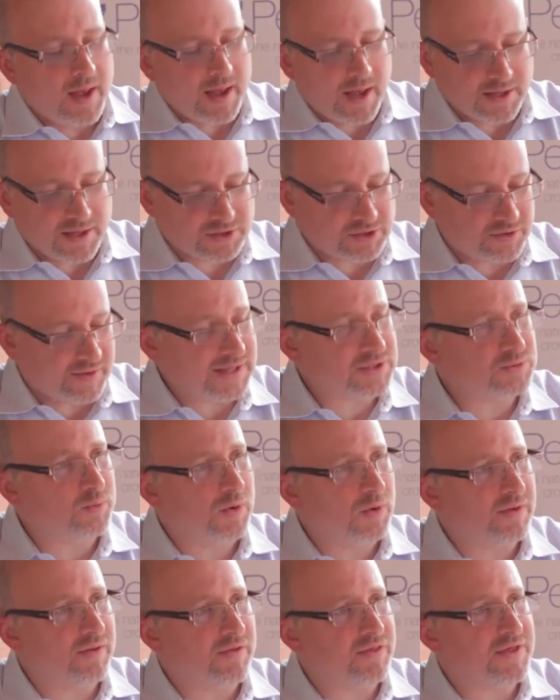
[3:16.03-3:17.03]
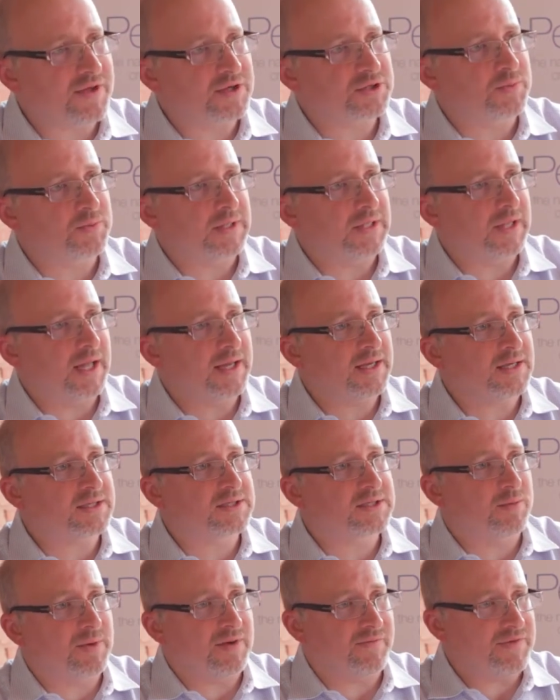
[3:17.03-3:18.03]
And so that's one of the things we like, is
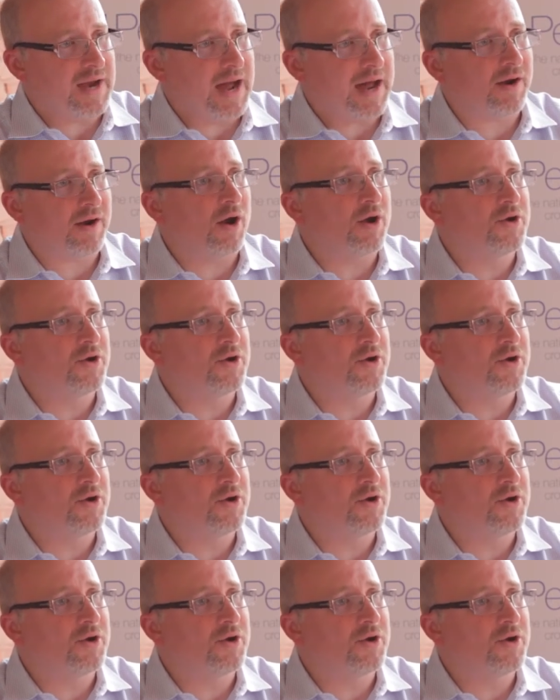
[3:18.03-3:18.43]
that we have not